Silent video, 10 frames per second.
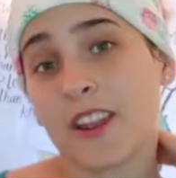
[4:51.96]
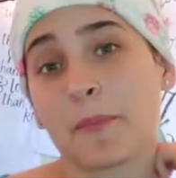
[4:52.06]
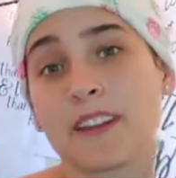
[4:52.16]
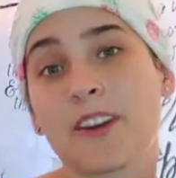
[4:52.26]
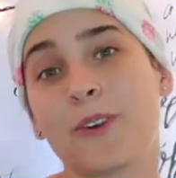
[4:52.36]

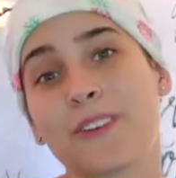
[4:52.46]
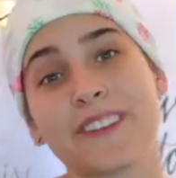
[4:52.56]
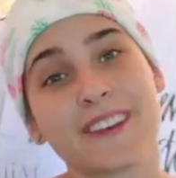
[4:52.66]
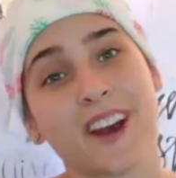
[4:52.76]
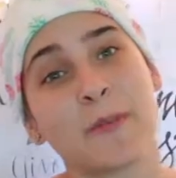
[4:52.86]
Let me know
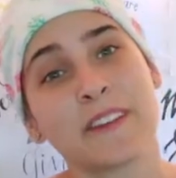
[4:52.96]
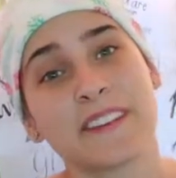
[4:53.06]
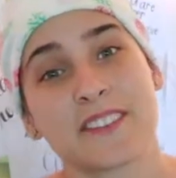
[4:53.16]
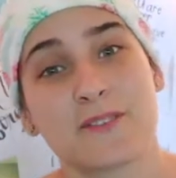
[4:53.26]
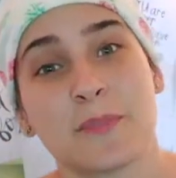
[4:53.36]
in the comment
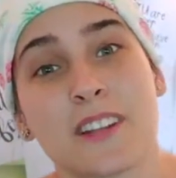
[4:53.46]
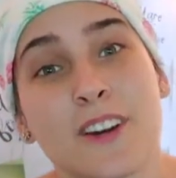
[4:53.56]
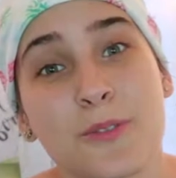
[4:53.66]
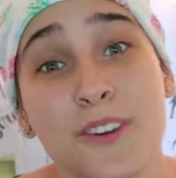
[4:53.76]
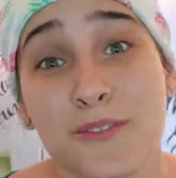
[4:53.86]
section
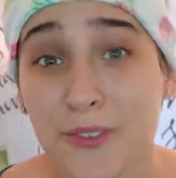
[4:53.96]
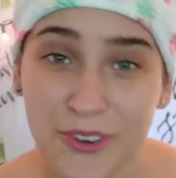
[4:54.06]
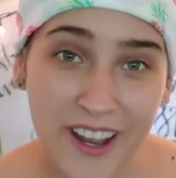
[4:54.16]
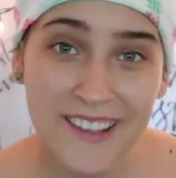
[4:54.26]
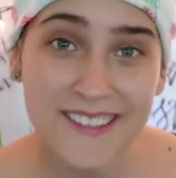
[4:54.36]
below if
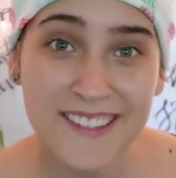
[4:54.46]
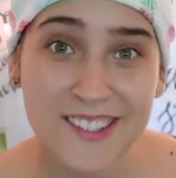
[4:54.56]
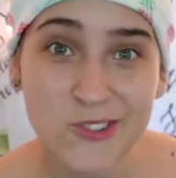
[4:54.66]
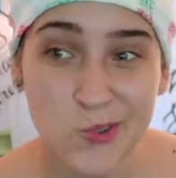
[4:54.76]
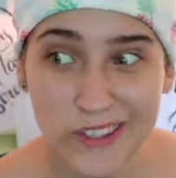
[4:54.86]
you guys
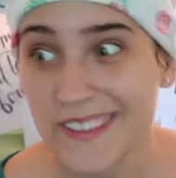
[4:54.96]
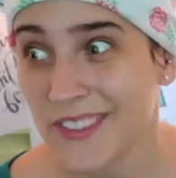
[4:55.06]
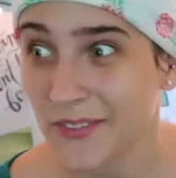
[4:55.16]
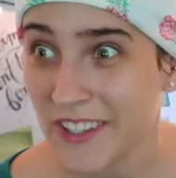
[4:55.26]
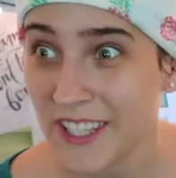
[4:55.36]
enjoyed
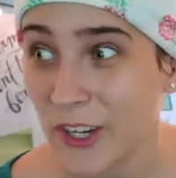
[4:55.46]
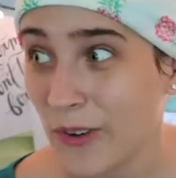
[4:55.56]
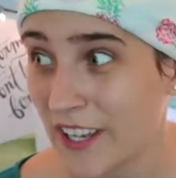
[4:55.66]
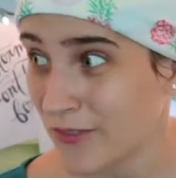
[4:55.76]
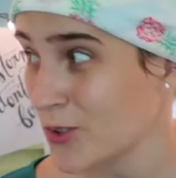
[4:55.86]
this
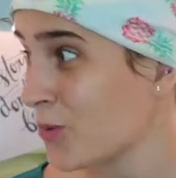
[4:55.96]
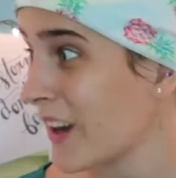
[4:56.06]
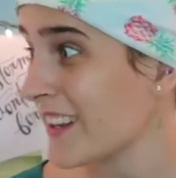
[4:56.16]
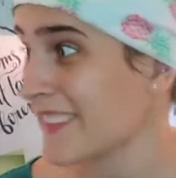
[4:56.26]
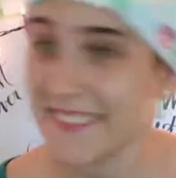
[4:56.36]
video and if you
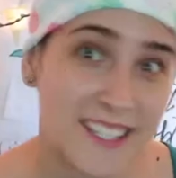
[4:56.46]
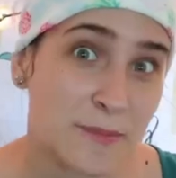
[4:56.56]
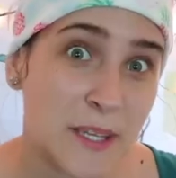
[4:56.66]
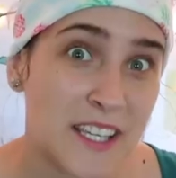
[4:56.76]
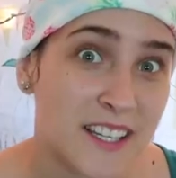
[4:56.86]
want to
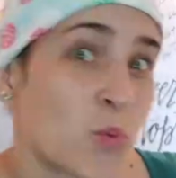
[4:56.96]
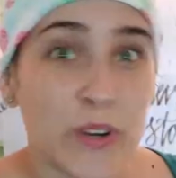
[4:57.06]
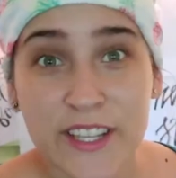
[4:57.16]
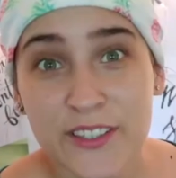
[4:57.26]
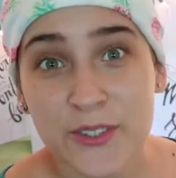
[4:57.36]
see me
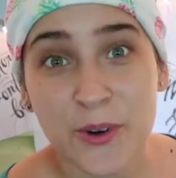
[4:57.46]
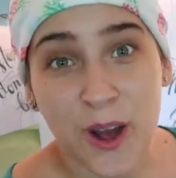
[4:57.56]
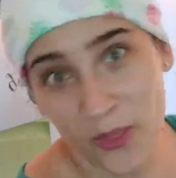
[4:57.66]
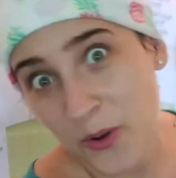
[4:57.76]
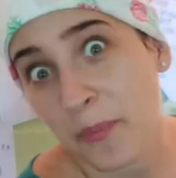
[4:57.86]
redo
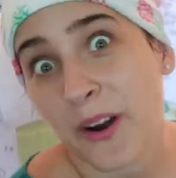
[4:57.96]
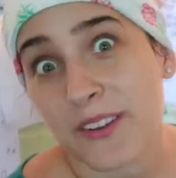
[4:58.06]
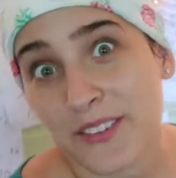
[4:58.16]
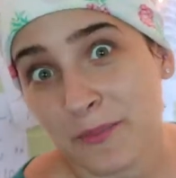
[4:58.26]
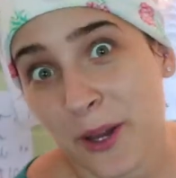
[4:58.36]
other
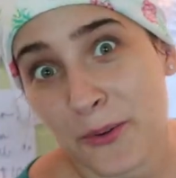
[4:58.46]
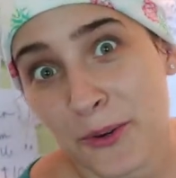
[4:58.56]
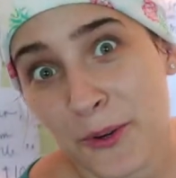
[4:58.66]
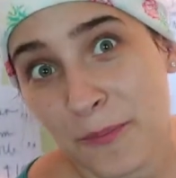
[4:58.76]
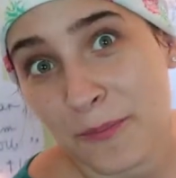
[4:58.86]
parts of my
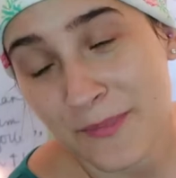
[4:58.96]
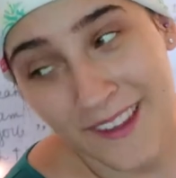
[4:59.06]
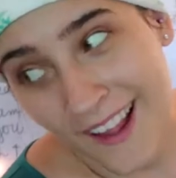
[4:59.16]
room